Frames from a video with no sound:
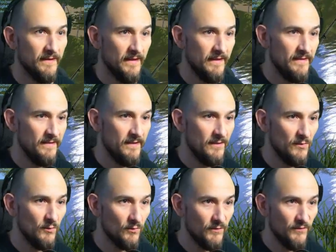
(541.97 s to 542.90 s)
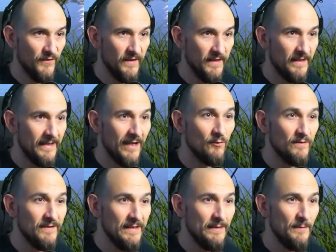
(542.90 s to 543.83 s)
right next to each other, that can really
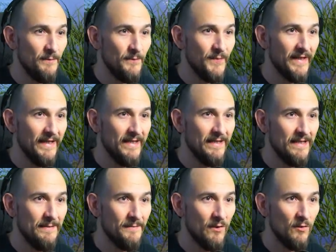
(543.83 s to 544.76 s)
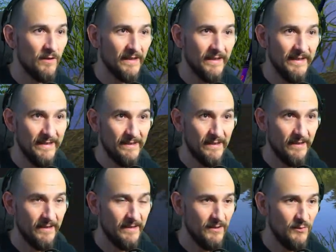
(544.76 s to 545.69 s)
be totally worth it.
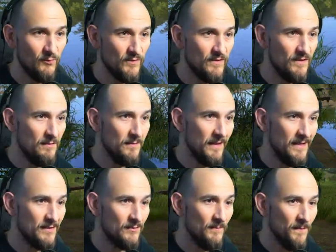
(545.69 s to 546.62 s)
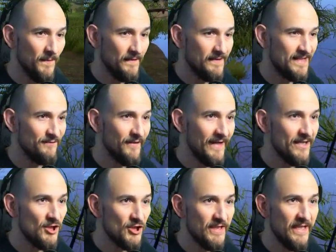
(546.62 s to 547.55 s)
Look here, the Pontic Shad
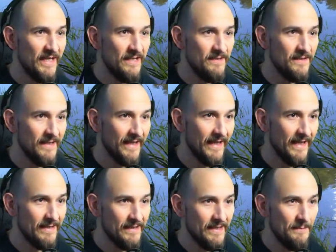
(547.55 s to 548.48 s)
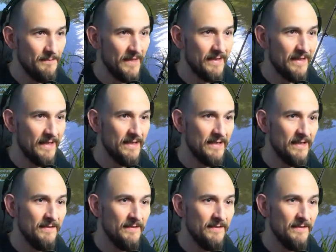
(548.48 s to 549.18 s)
too. That one I definitely